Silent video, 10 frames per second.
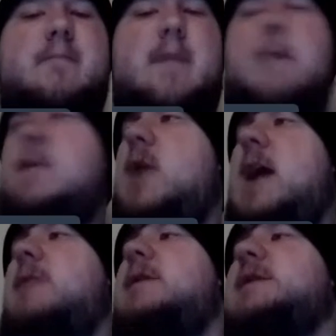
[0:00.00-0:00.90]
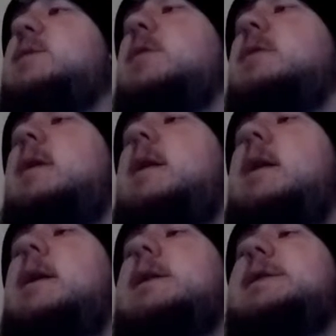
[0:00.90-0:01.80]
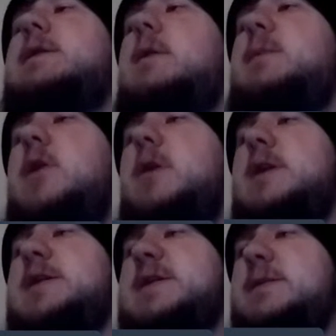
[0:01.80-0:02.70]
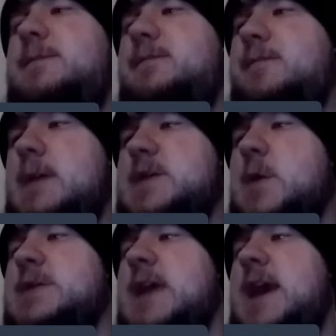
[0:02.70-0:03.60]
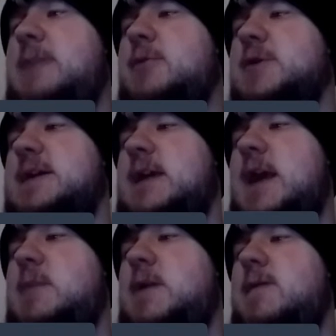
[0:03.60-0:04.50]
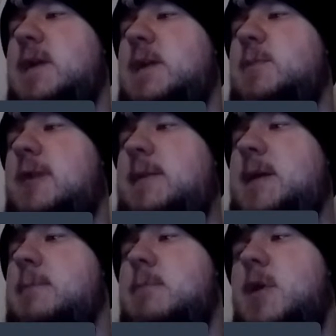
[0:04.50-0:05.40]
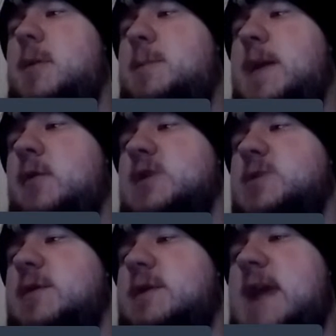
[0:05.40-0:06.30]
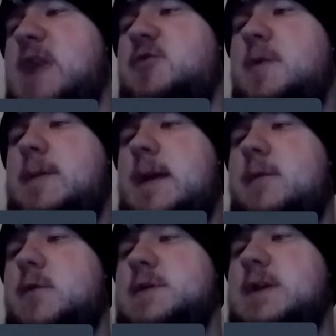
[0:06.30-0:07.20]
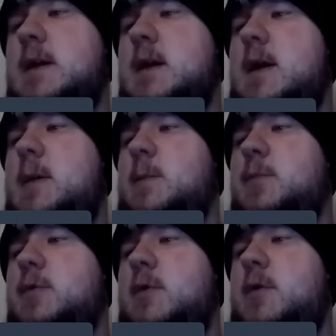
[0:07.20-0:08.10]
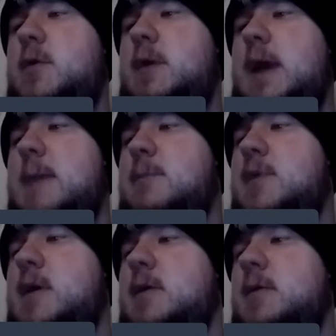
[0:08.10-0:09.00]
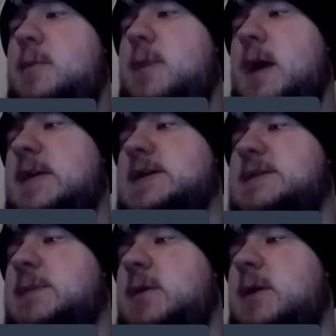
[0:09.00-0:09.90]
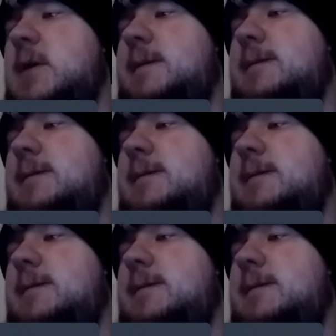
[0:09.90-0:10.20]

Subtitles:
never had this one, so I'm curious. So it's 8% ABV, premium malt beverage with natural flavors, brewed and bottled by the Smirnoff